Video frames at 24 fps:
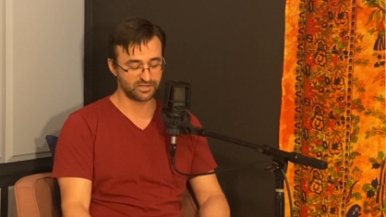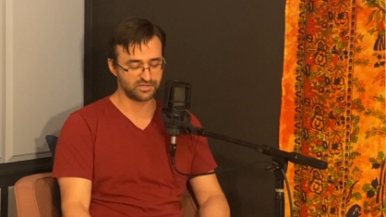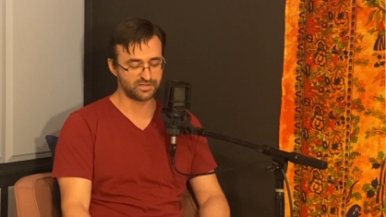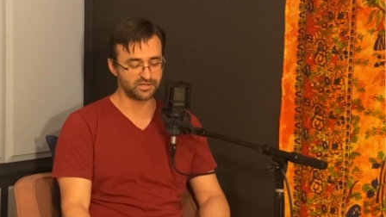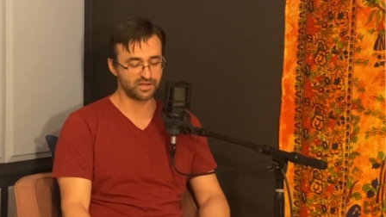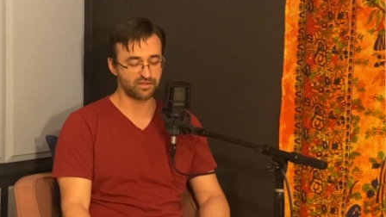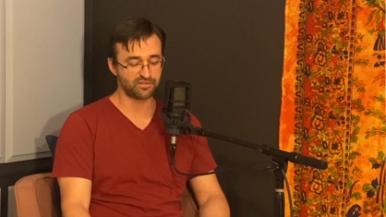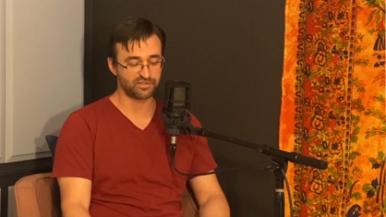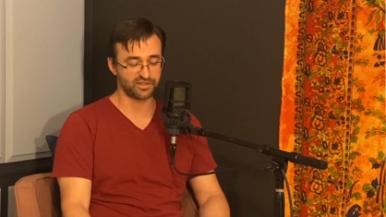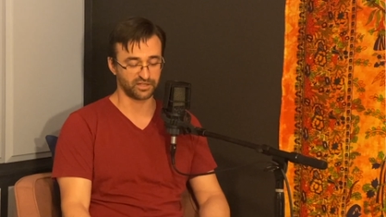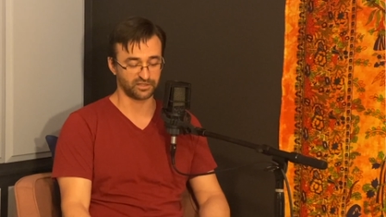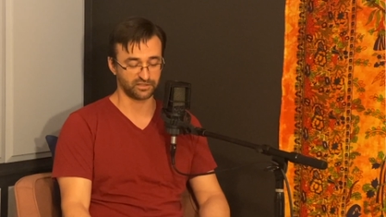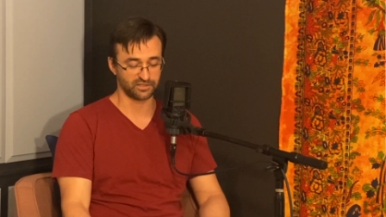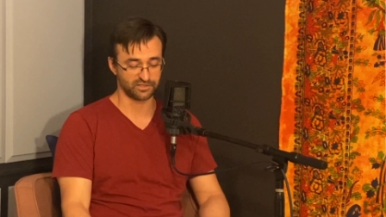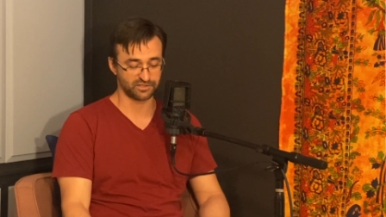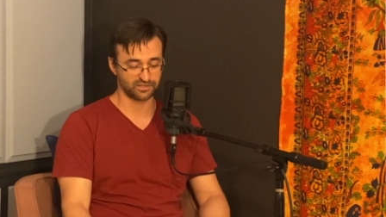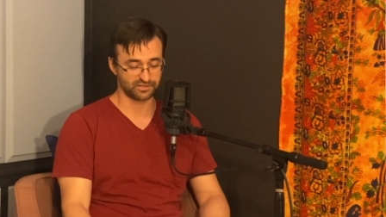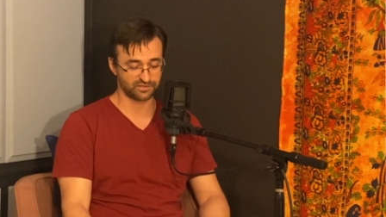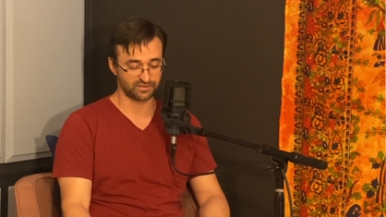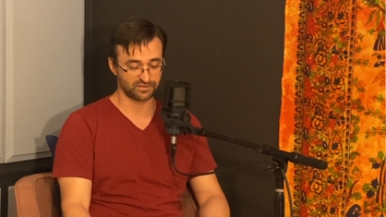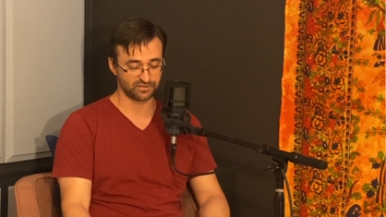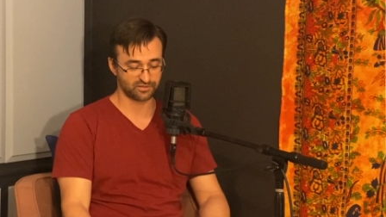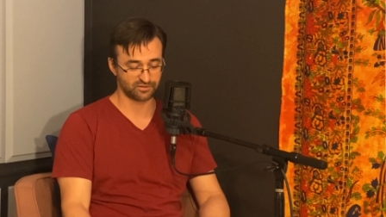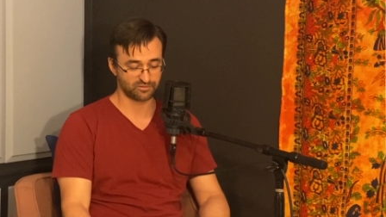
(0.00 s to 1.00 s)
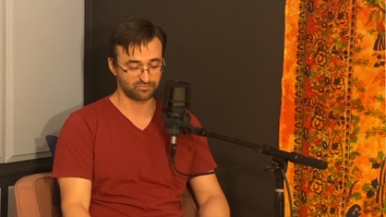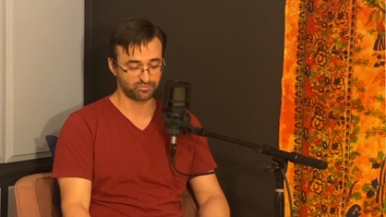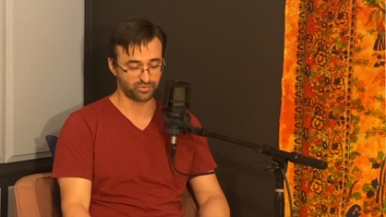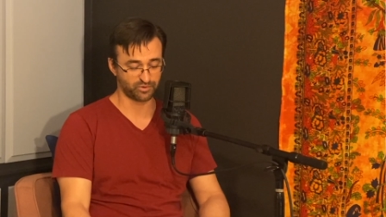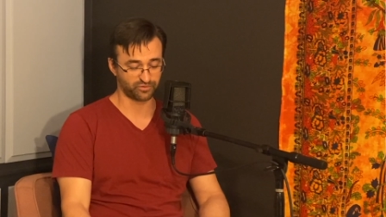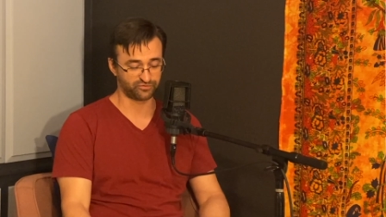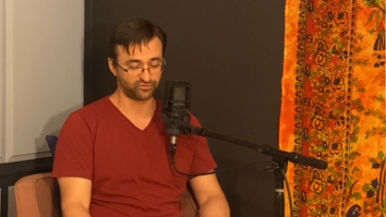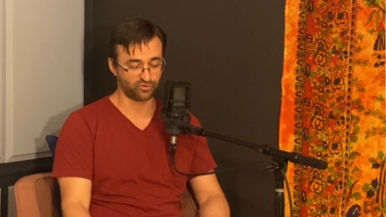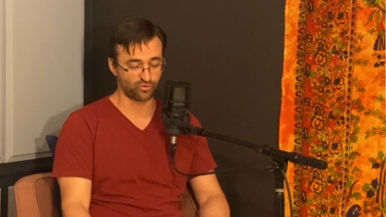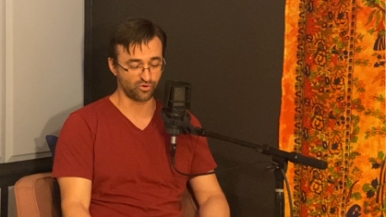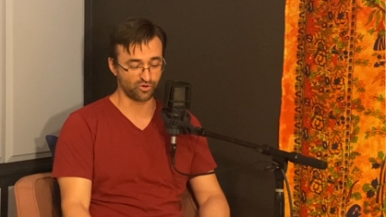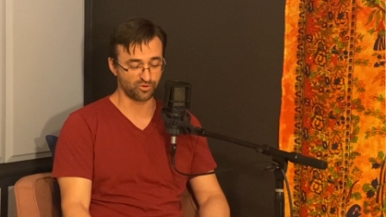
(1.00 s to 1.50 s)
nothingness
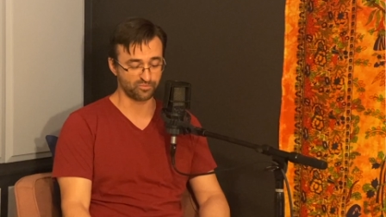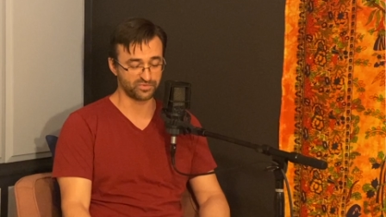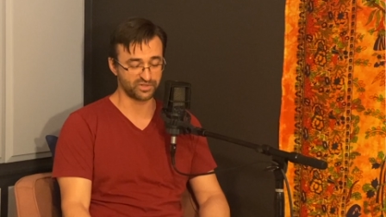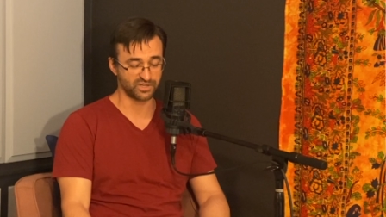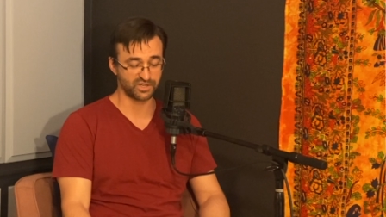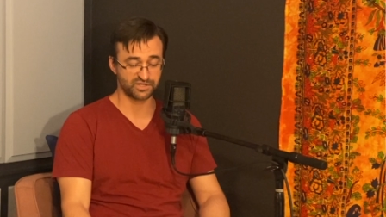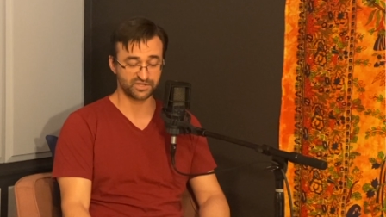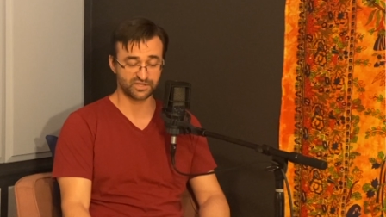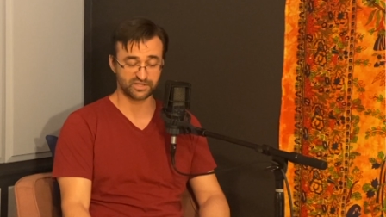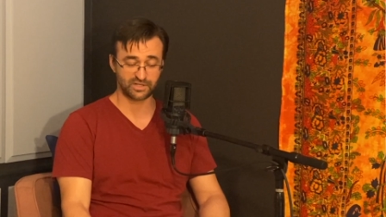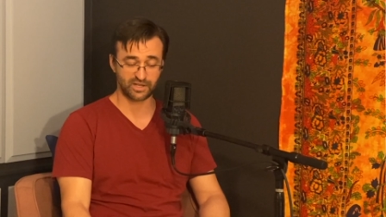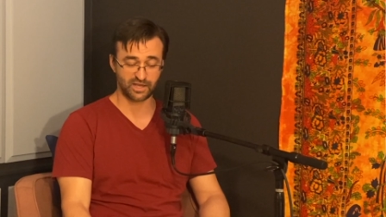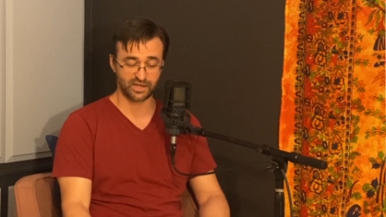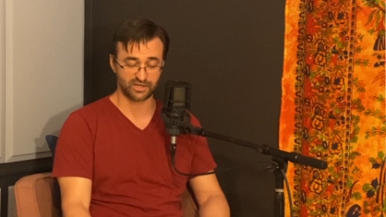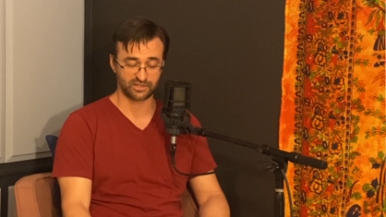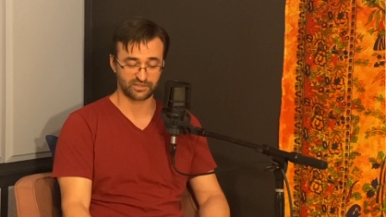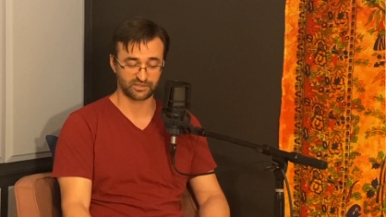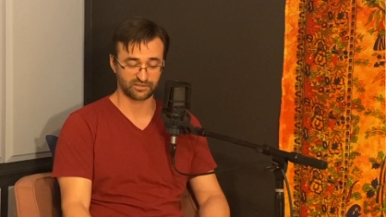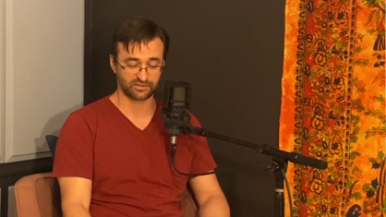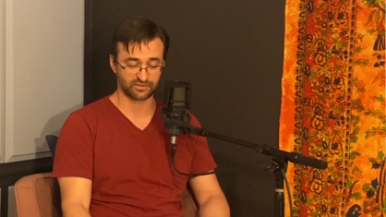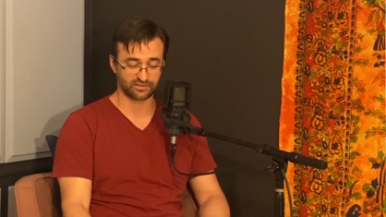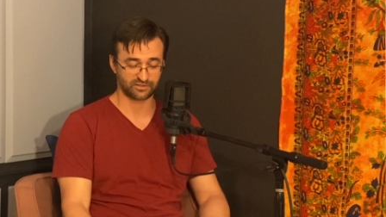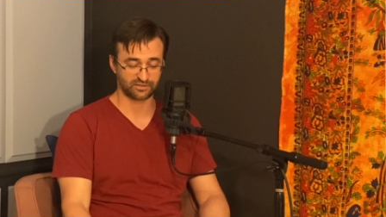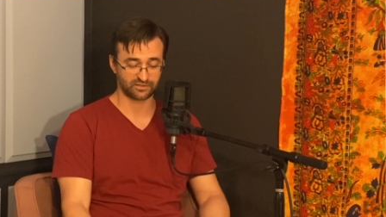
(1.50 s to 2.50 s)
performed a sleight.